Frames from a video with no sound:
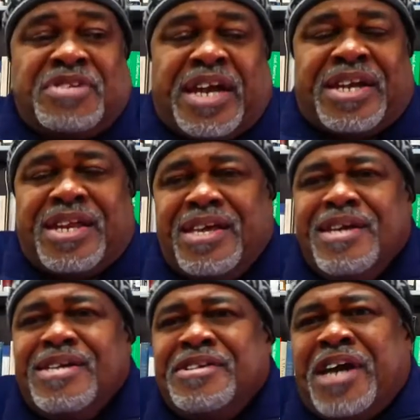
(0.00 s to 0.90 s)

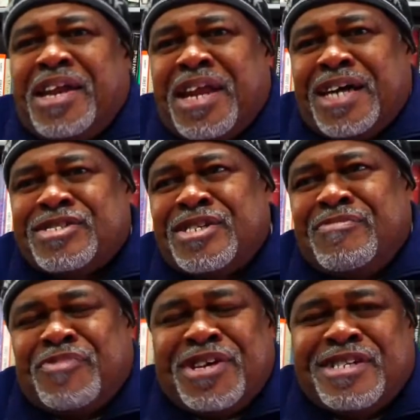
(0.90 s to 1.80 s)
ninety nine
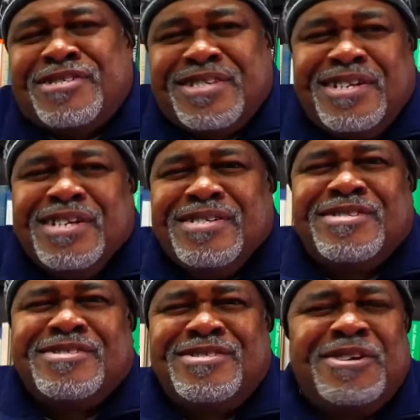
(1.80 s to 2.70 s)
cent paint.
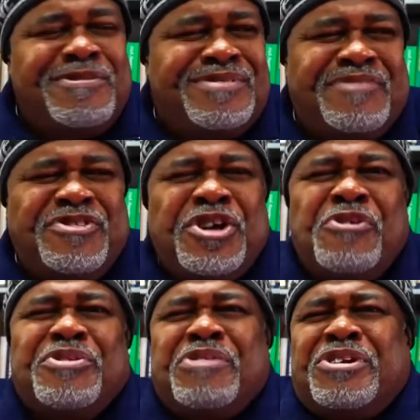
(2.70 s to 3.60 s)
Because you know, if you
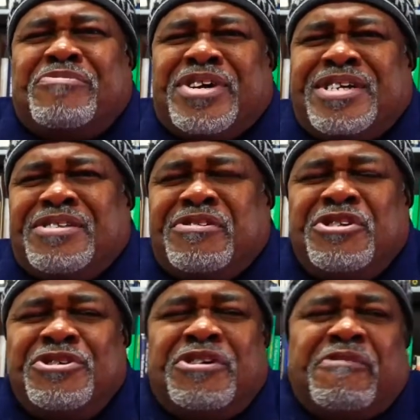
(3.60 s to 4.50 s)
don't give them the paint,
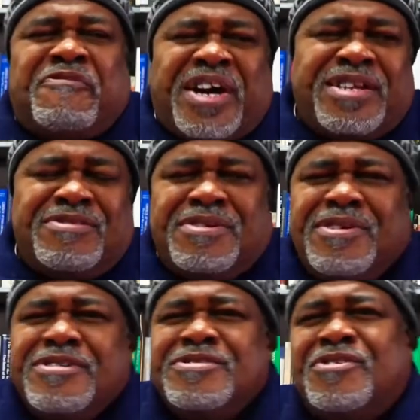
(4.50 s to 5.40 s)
either you're gonna fight
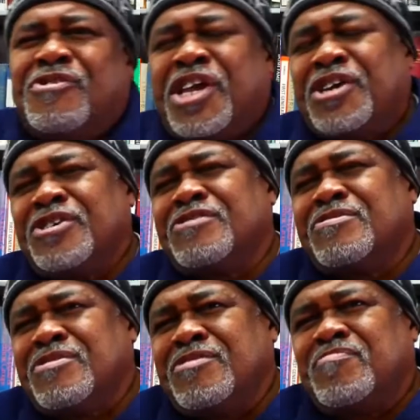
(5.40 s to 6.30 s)
or they're gonna.
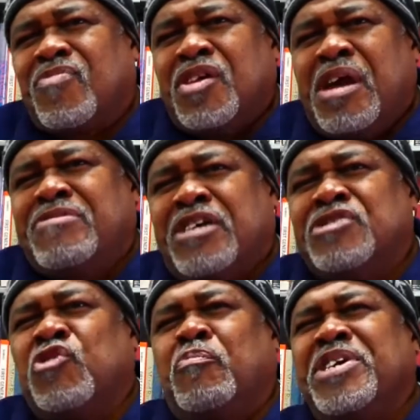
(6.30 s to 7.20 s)
Every time
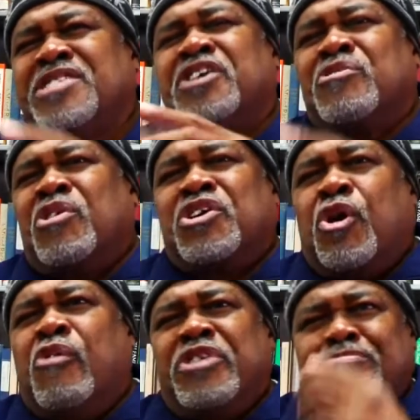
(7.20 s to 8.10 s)
you do a piece, they're gonna want to
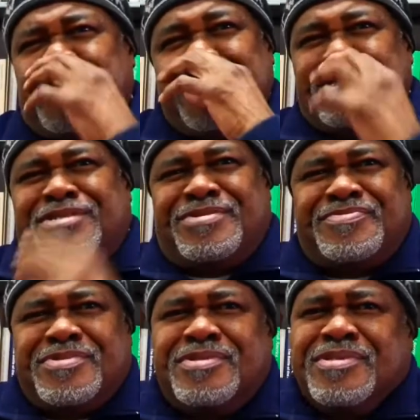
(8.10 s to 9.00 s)
go over your piece.
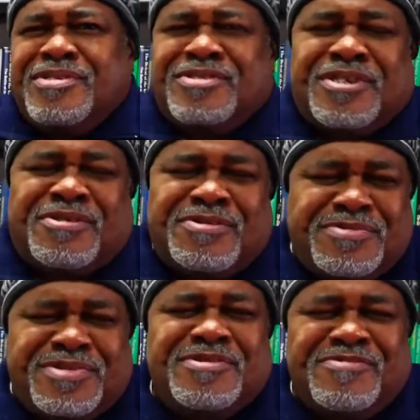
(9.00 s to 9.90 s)
Yeah. So